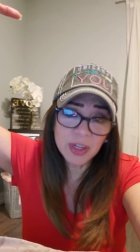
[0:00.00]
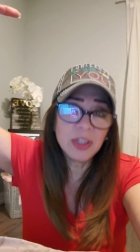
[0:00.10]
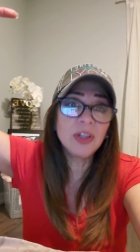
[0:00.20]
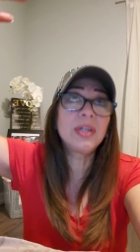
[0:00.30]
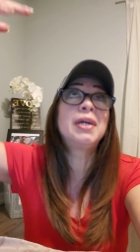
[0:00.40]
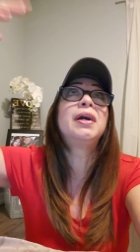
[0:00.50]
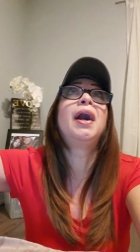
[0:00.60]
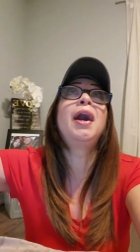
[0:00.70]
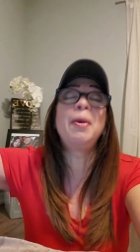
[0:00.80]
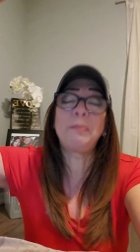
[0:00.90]
Look
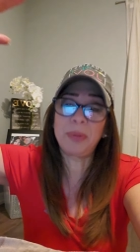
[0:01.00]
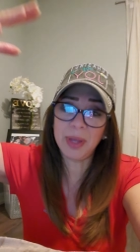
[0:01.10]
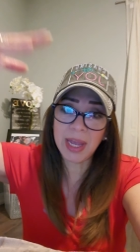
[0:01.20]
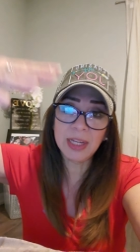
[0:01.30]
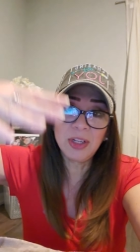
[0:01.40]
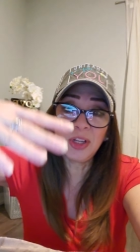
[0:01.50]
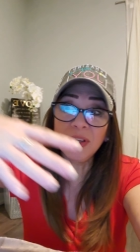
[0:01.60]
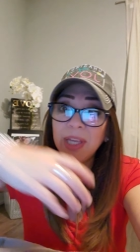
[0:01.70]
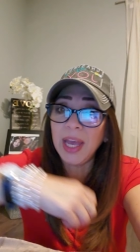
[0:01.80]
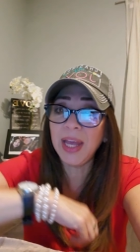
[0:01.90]
up and
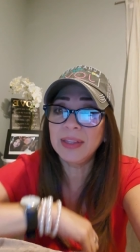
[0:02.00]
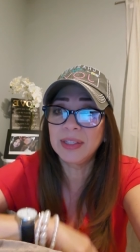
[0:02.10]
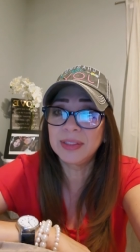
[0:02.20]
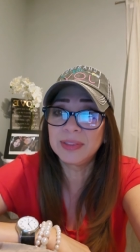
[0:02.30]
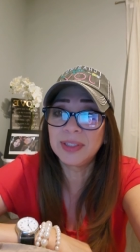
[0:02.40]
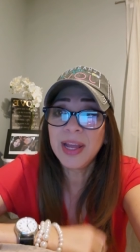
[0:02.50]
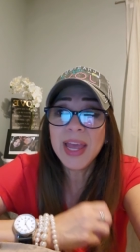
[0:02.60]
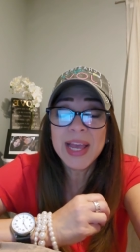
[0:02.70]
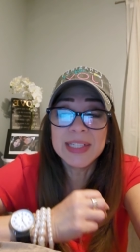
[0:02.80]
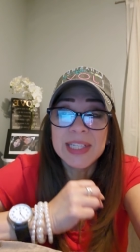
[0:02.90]
look at the,
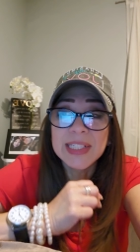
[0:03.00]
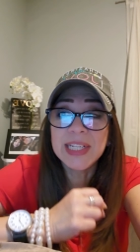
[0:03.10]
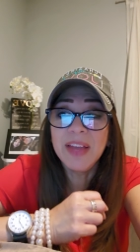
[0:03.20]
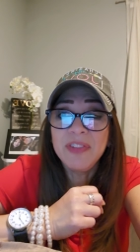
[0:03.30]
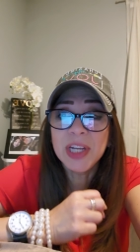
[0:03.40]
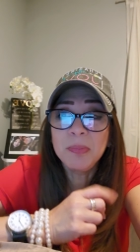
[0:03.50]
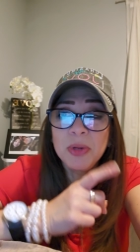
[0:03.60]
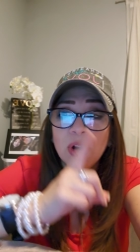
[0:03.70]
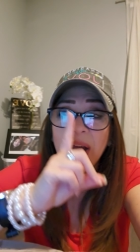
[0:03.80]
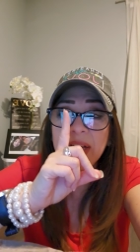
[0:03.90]
it says, lift up
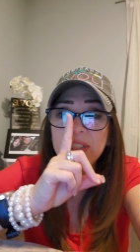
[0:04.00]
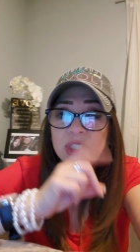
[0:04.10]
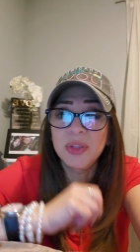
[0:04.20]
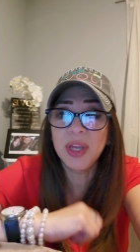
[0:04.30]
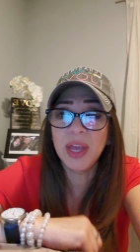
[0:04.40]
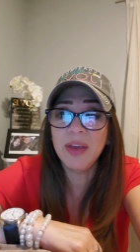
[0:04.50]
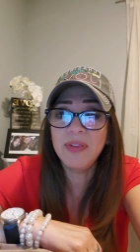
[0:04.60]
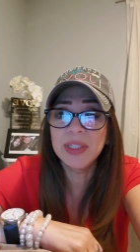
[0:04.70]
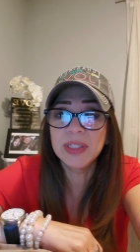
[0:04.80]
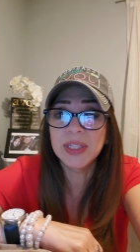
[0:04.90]
your eyes to the
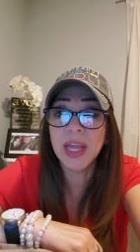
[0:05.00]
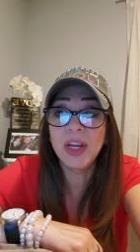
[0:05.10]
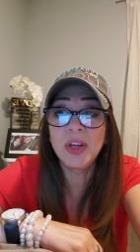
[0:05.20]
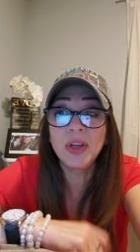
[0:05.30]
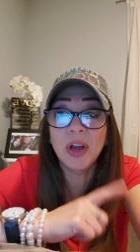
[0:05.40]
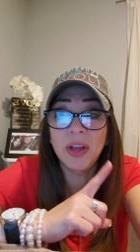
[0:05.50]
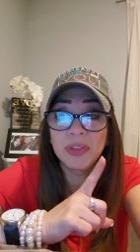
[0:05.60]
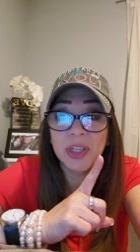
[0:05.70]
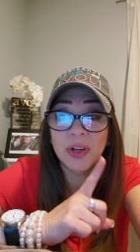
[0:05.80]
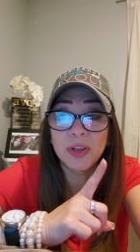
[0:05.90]
heavens and look
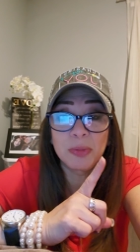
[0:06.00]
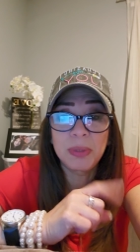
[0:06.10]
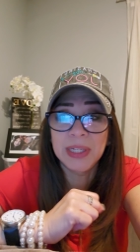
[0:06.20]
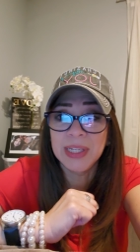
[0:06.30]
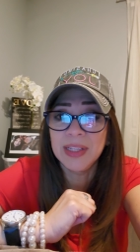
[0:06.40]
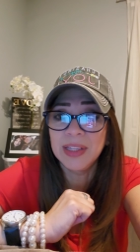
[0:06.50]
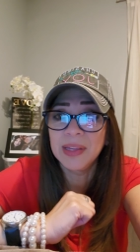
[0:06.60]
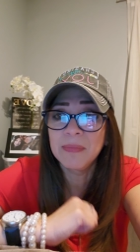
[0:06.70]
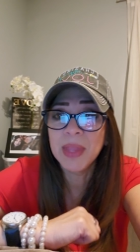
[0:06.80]
on the earth beneath.